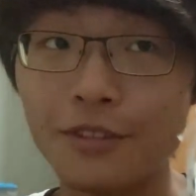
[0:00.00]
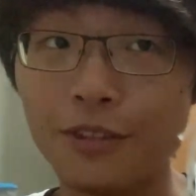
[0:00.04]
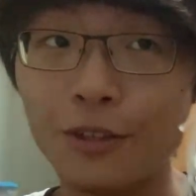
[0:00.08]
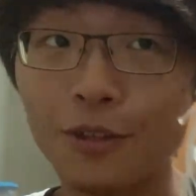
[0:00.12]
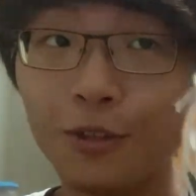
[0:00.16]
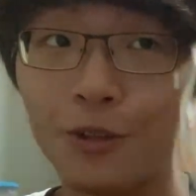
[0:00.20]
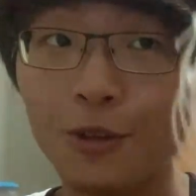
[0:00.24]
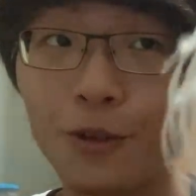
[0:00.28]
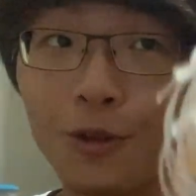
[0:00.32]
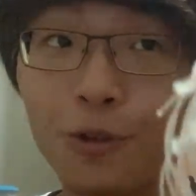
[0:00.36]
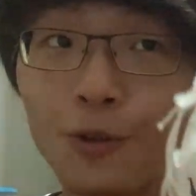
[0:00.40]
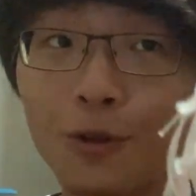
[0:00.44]

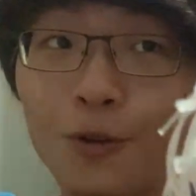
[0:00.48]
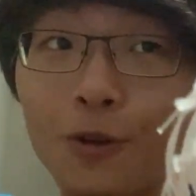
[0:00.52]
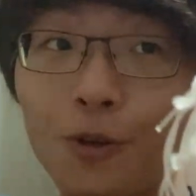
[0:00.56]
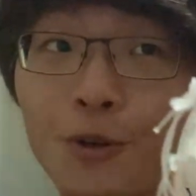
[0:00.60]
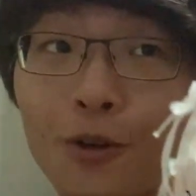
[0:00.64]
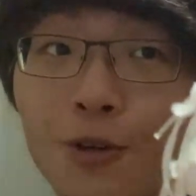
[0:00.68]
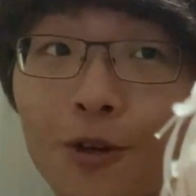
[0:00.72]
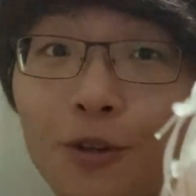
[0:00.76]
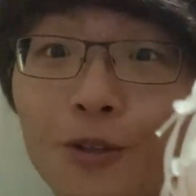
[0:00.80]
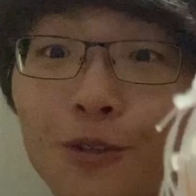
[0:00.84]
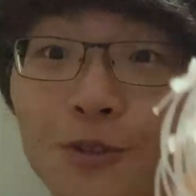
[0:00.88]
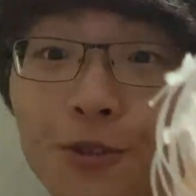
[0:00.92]

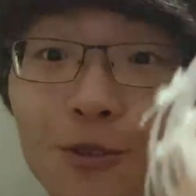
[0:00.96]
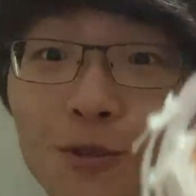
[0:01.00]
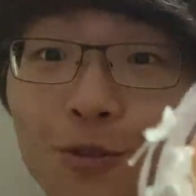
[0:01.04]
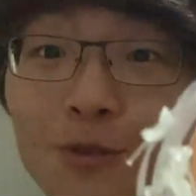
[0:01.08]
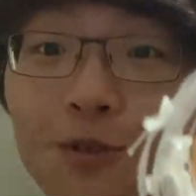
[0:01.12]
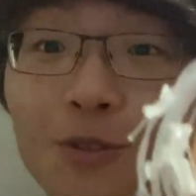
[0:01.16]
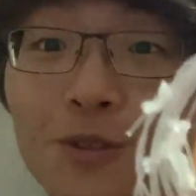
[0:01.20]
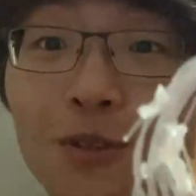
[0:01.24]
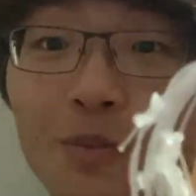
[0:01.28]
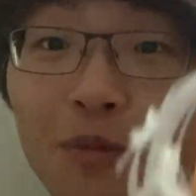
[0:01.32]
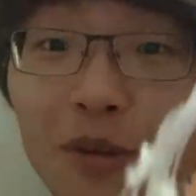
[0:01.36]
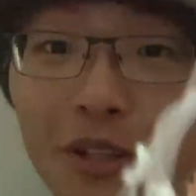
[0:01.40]
long
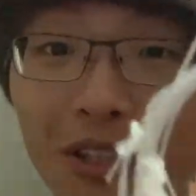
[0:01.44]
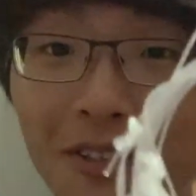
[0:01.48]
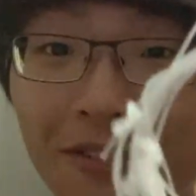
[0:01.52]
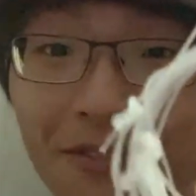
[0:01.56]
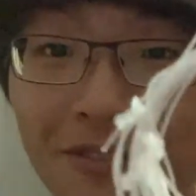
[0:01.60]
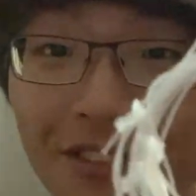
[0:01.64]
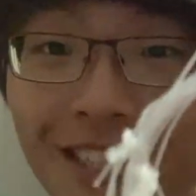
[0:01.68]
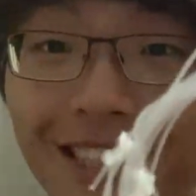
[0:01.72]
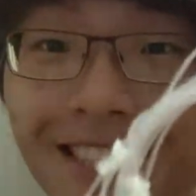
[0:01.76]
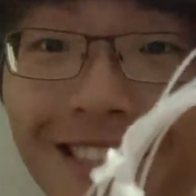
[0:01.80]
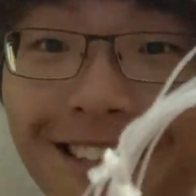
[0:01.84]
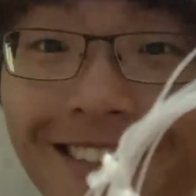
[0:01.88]
snoot bottom
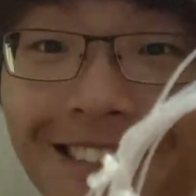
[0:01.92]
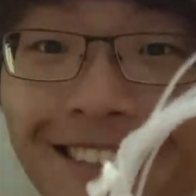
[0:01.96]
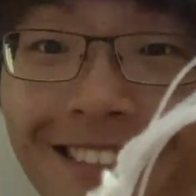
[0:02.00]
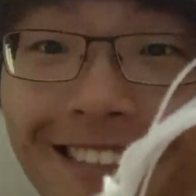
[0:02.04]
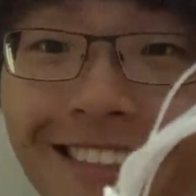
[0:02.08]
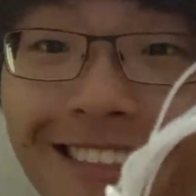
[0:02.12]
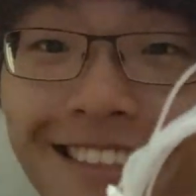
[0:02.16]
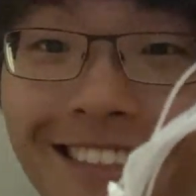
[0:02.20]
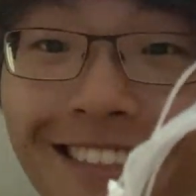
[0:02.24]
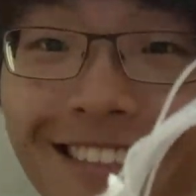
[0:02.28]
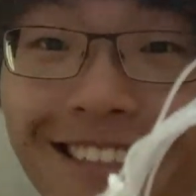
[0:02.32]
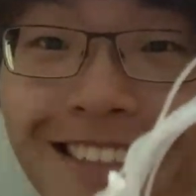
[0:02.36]
feeder
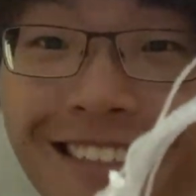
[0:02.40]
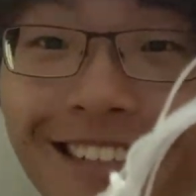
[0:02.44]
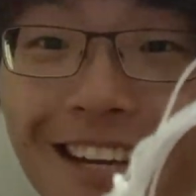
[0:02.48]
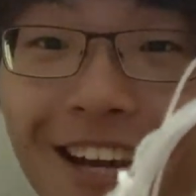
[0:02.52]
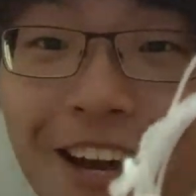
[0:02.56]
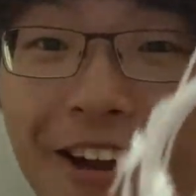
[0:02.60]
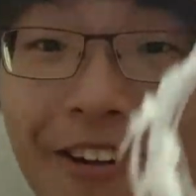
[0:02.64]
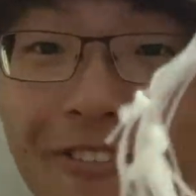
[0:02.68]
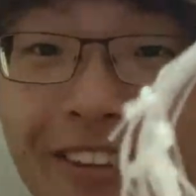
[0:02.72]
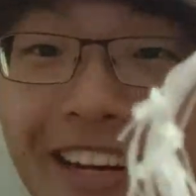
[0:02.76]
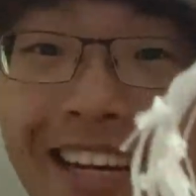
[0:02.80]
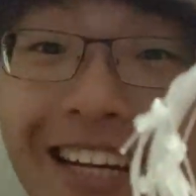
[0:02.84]

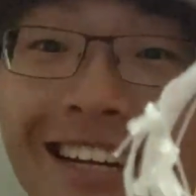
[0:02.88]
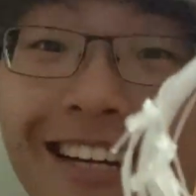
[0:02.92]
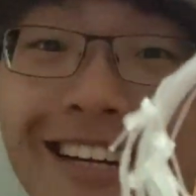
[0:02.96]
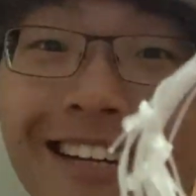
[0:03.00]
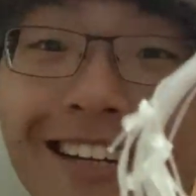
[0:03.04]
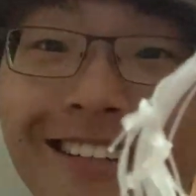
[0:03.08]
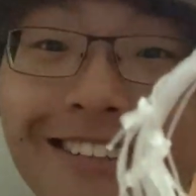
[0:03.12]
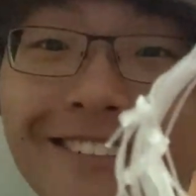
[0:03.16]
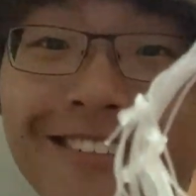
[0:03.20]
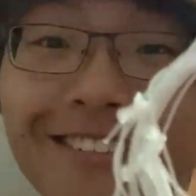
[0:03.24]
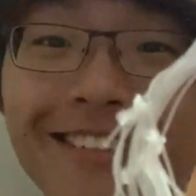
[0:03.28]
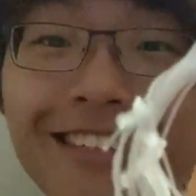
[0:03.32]
rig,
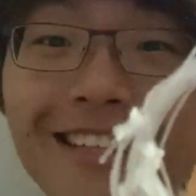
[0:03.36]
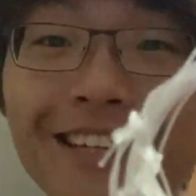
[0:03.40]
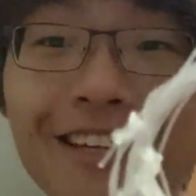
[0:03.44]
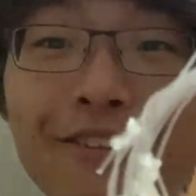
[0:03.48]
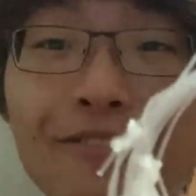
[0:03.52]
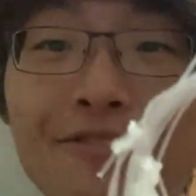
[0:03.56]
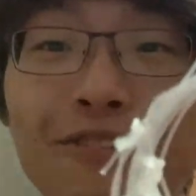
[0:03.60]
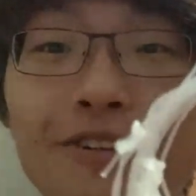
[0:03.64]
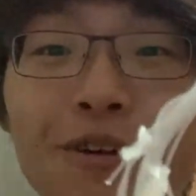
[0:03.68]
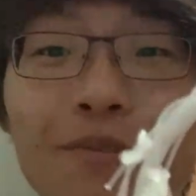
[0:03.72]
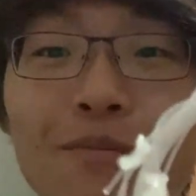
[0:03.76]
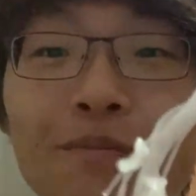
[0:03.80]
okay,
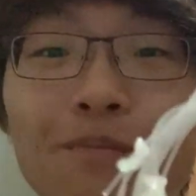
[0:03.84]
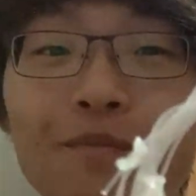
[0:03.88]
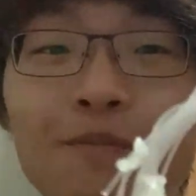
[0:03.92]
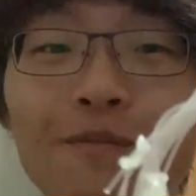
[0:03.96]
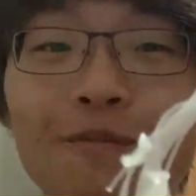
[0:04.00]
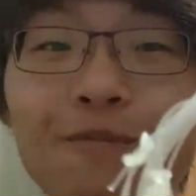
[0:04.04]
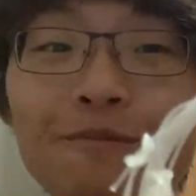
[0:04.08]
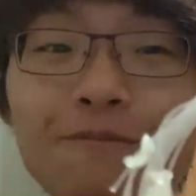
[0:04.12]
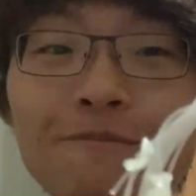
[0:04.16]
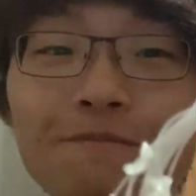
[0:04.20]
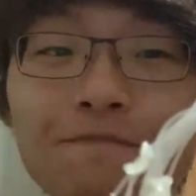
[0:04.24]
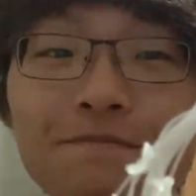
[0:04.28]
from
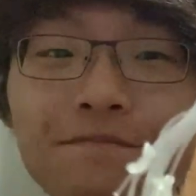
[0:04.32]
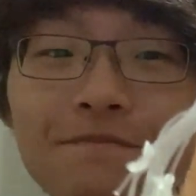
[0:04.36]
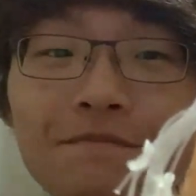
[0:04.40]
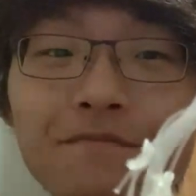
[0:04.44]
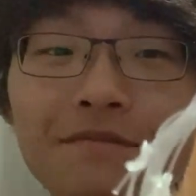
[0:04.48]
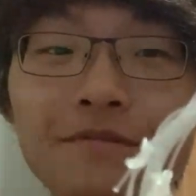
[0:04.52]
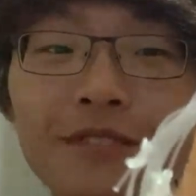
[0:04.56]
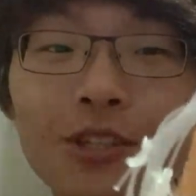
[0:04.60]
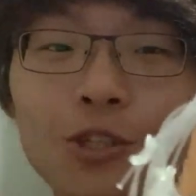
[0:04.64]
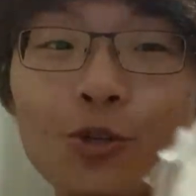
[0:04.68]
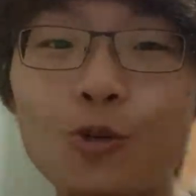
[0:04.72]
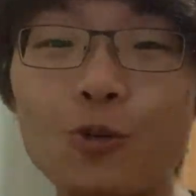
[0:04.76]

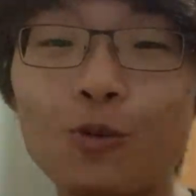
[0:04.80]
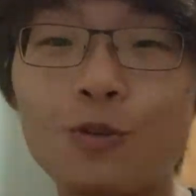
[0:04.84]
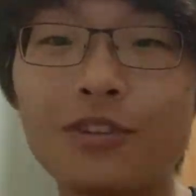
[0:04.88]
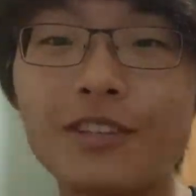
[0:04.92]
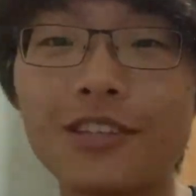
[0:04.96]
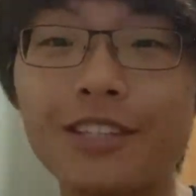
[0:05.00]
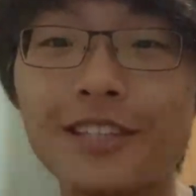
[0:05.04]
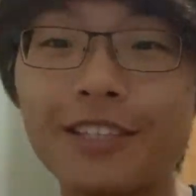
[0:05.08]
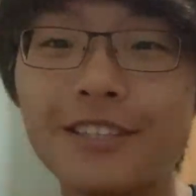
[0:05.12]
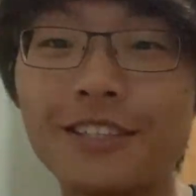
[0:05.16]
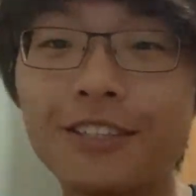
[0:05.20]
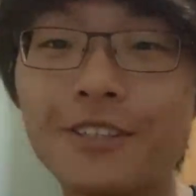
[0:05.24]
hook
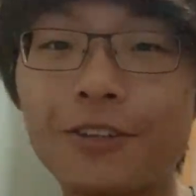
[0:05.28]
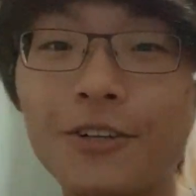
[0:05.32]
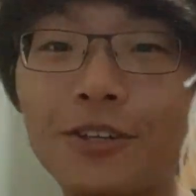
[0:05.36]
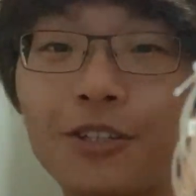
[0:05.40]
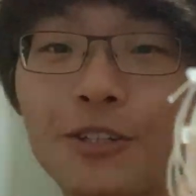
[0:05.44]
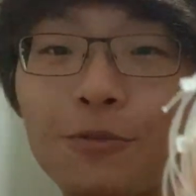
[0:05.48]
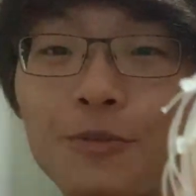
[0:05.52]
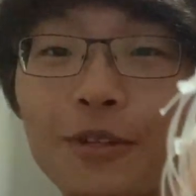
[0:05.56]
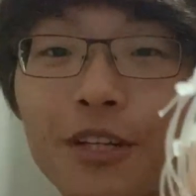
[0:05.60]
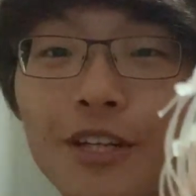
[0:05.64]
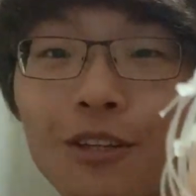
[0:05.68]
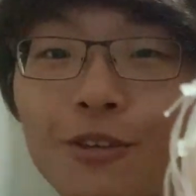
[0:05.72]
leader all
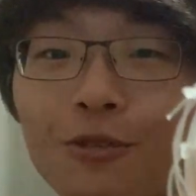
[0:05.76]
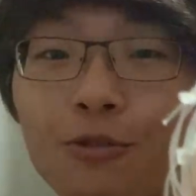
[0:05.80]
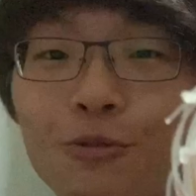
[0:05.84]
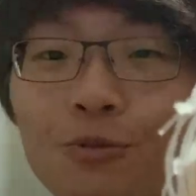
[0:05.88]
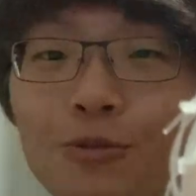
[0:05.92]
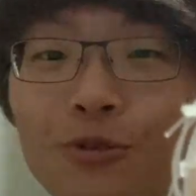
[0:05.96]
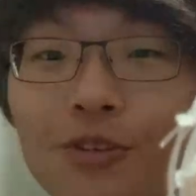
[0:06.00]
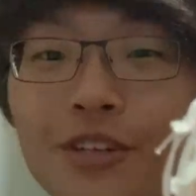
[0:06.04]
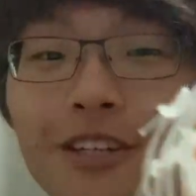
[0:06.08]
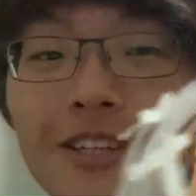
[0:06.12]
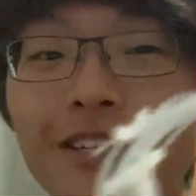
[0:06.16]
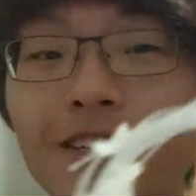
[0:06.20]
the way
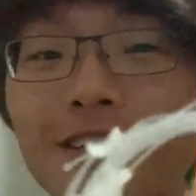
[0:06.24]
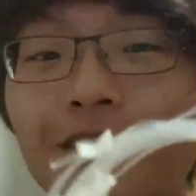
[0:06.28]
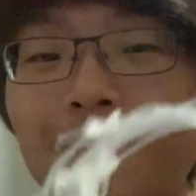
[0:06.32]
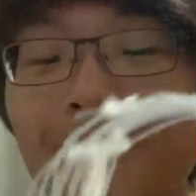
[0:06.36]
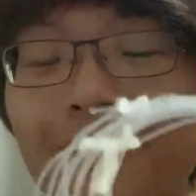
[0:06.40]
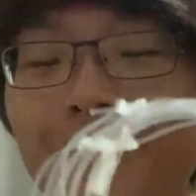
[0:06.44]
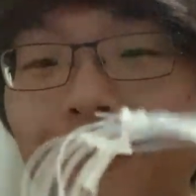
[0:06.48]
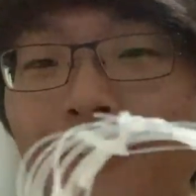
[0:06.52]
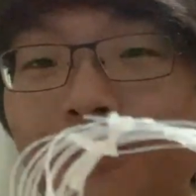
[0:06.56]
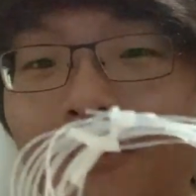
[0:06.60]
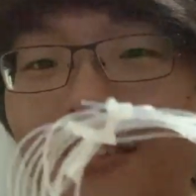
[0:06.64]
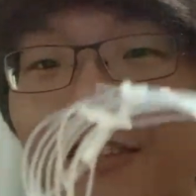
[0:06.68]
to a
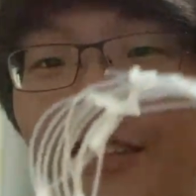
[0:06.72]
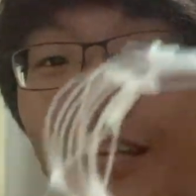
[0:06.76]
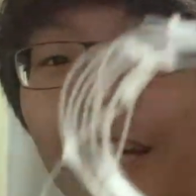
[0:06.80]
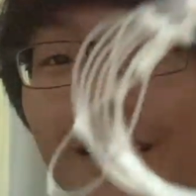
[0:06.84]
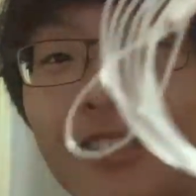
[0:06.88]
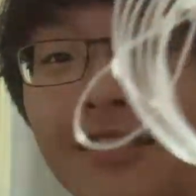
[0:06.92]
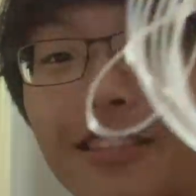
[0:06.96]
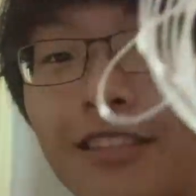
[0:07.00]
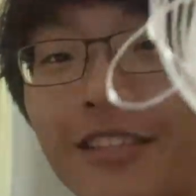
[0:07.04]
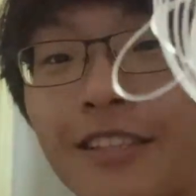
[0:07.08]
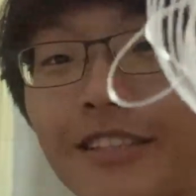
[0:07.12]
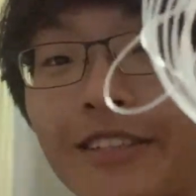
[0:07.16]

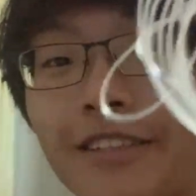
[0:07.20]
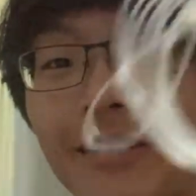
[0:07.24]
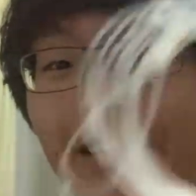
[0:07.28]
nicely